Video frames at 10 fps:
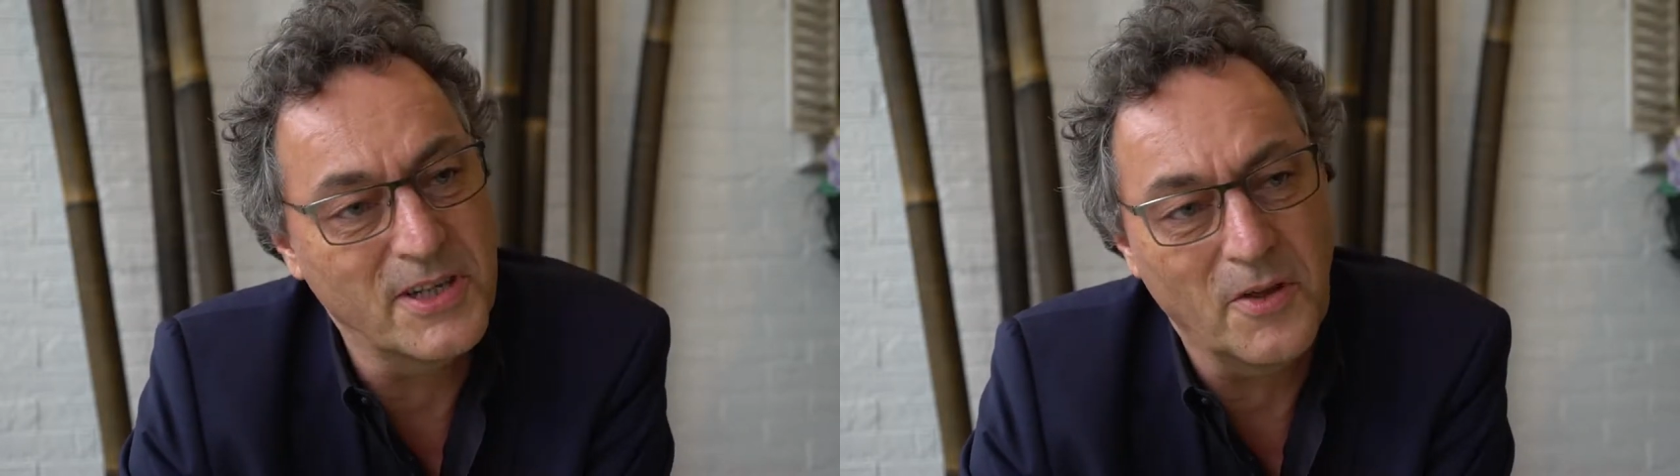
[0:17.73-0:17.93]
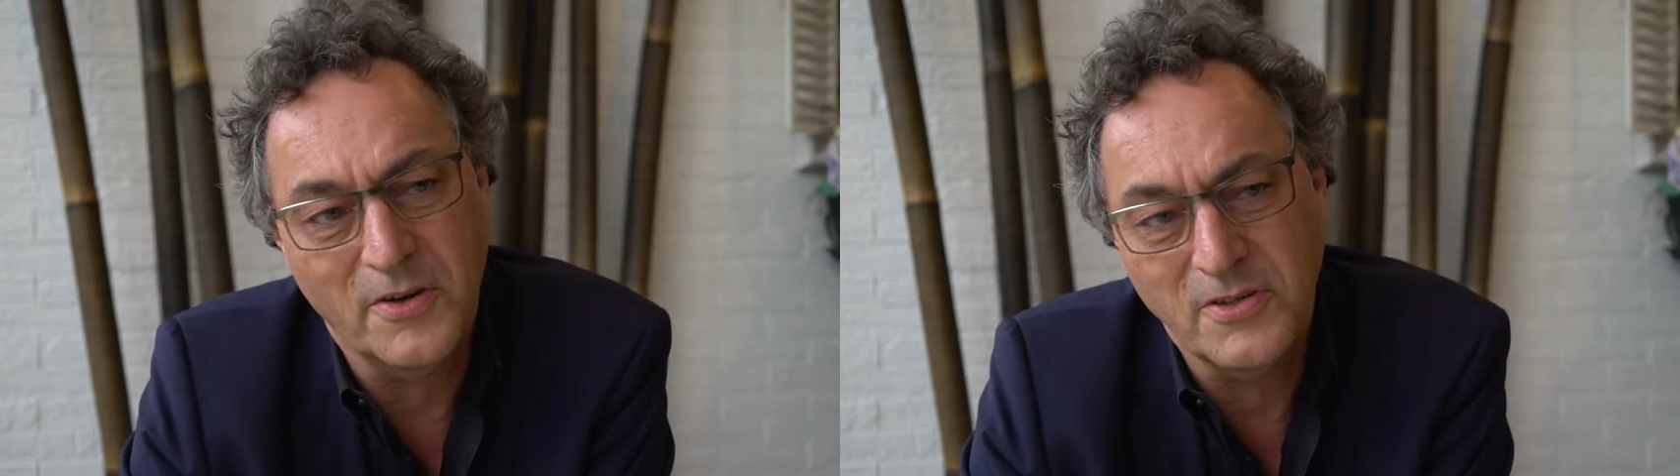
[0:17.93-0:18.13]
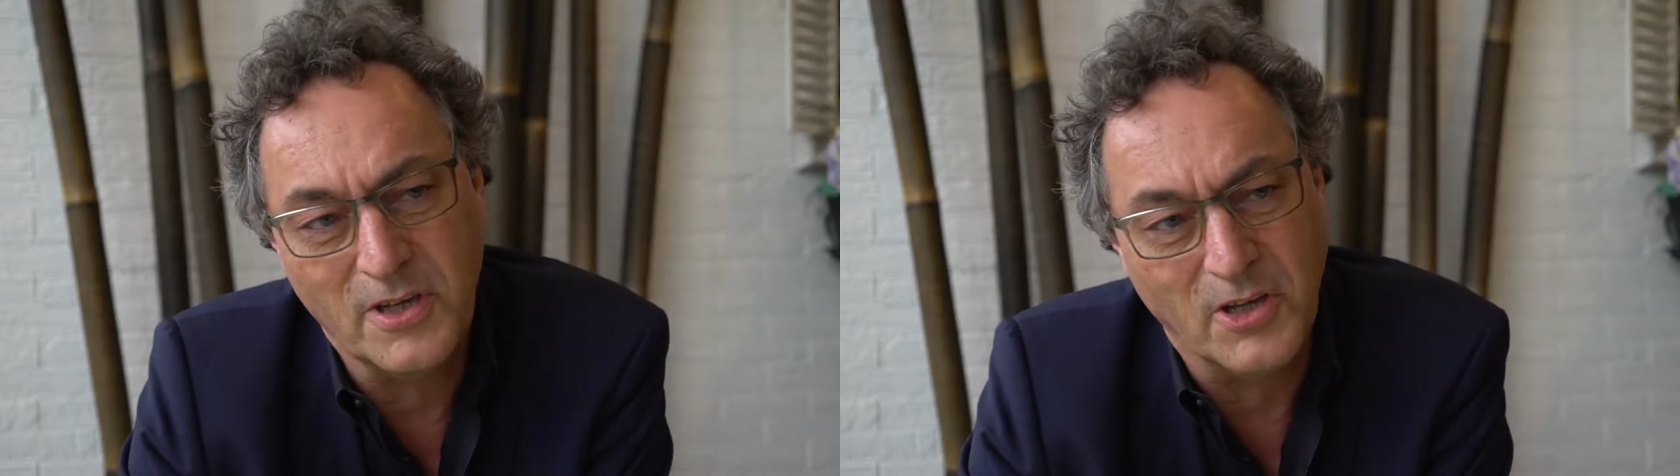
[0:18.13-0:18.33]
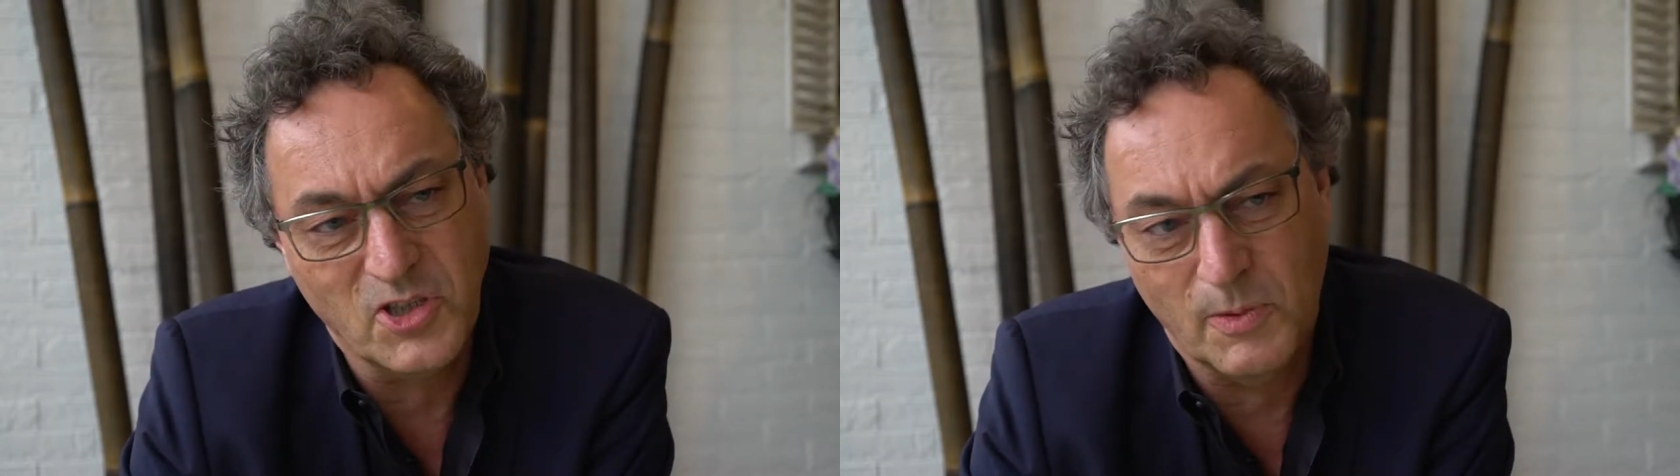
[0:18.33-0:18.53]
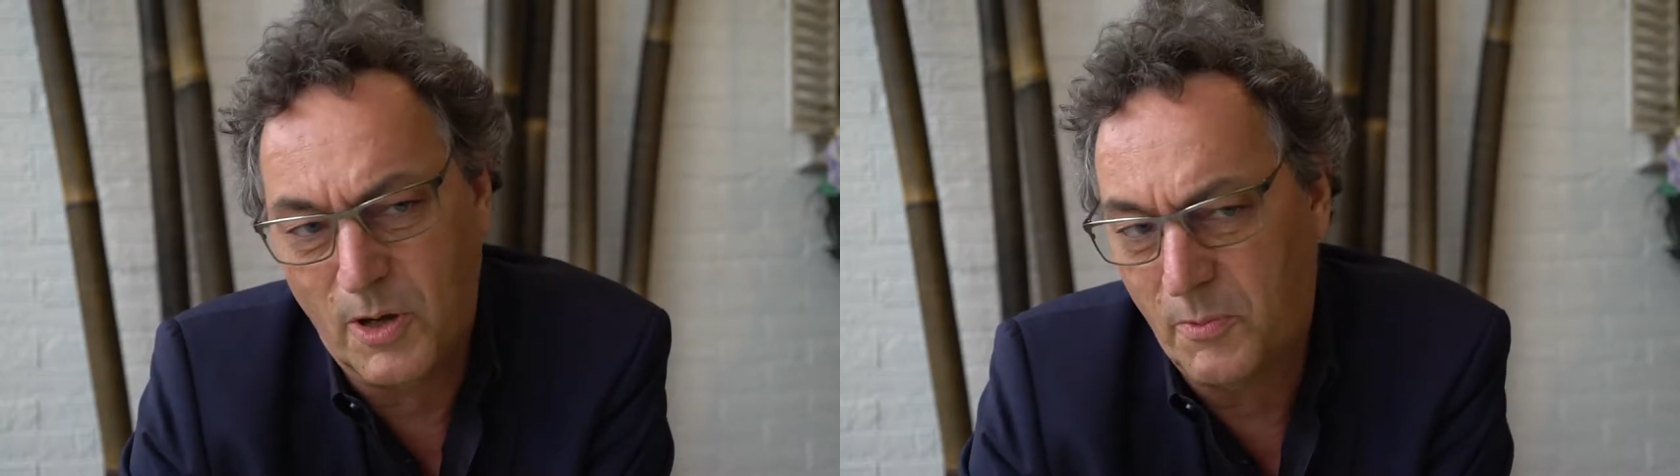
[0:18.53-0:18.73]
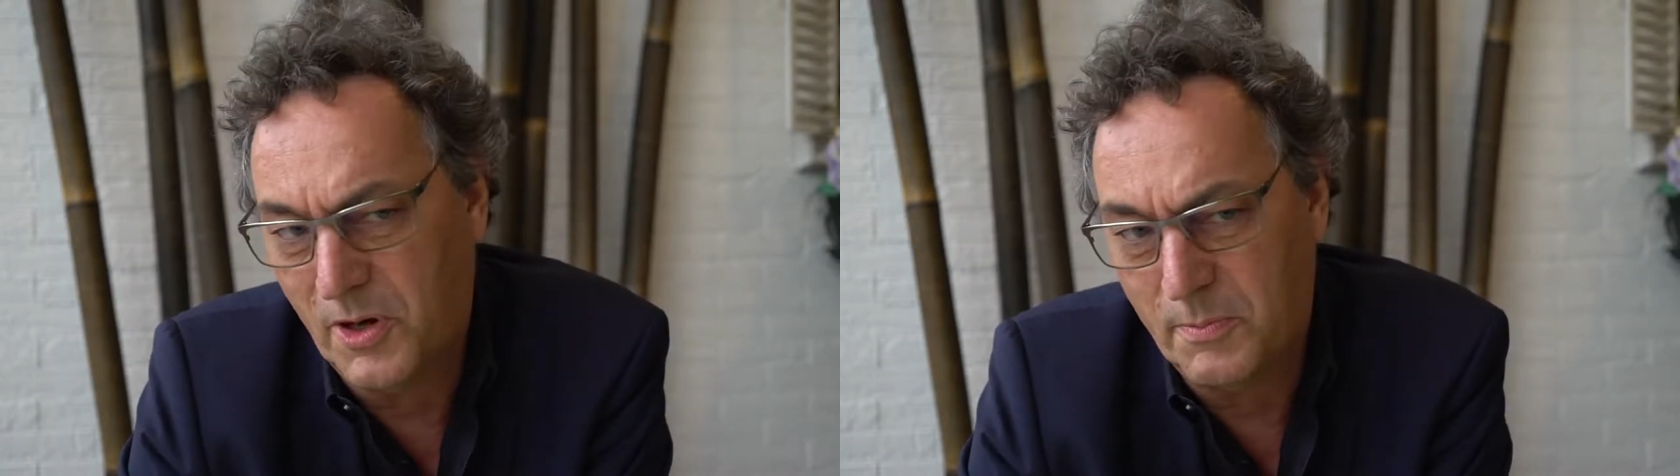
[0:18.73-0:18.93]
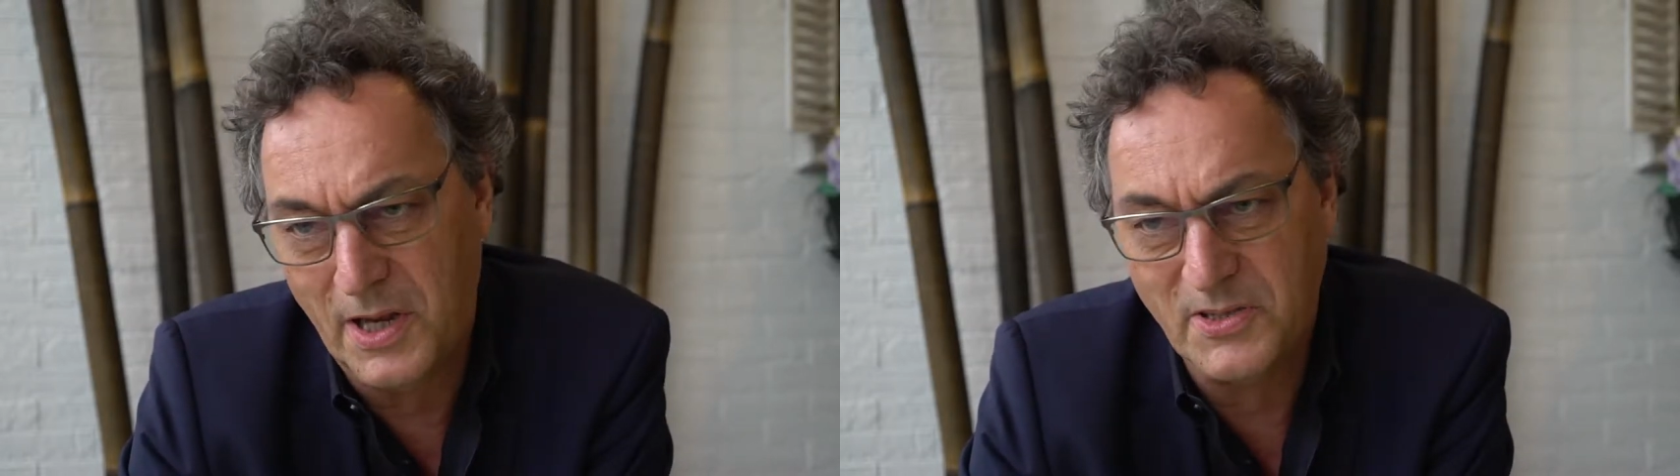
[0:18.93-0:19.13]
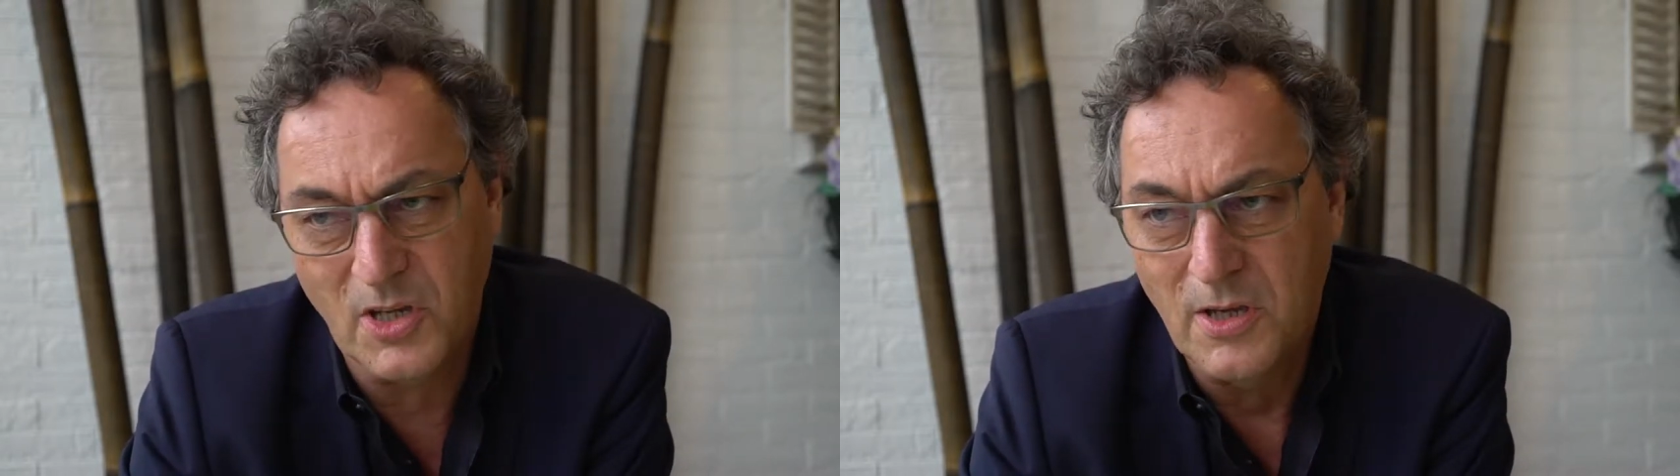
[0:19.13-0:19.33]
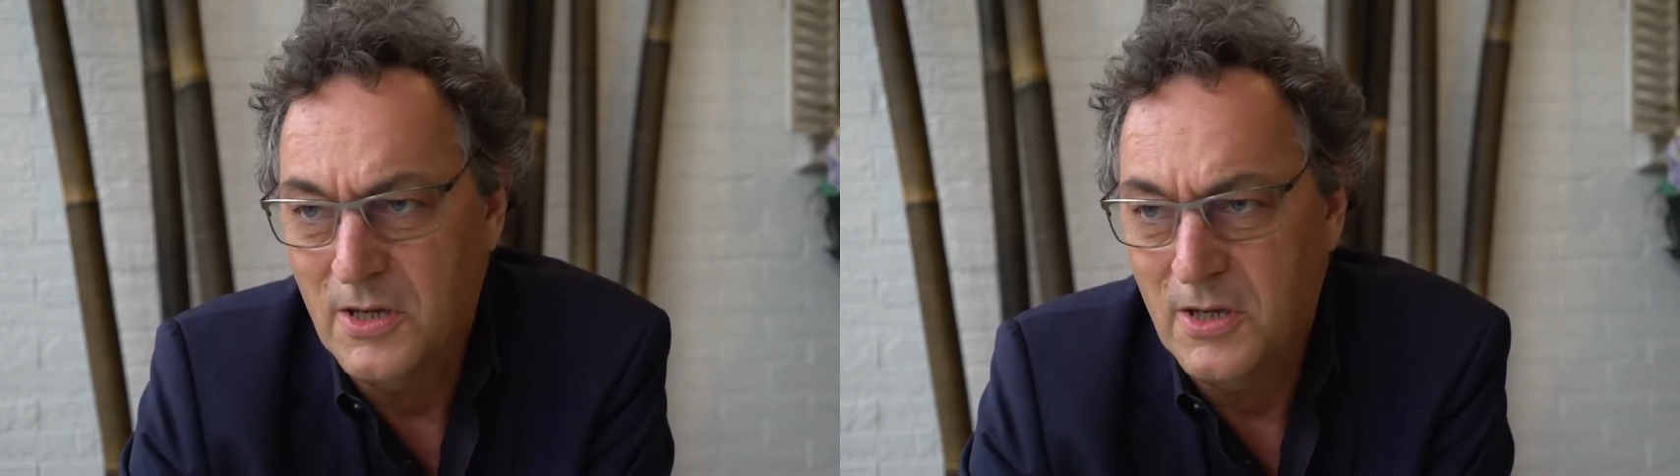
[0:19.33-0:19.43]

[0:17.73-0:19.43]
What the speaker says: you know, the discussion about what it means,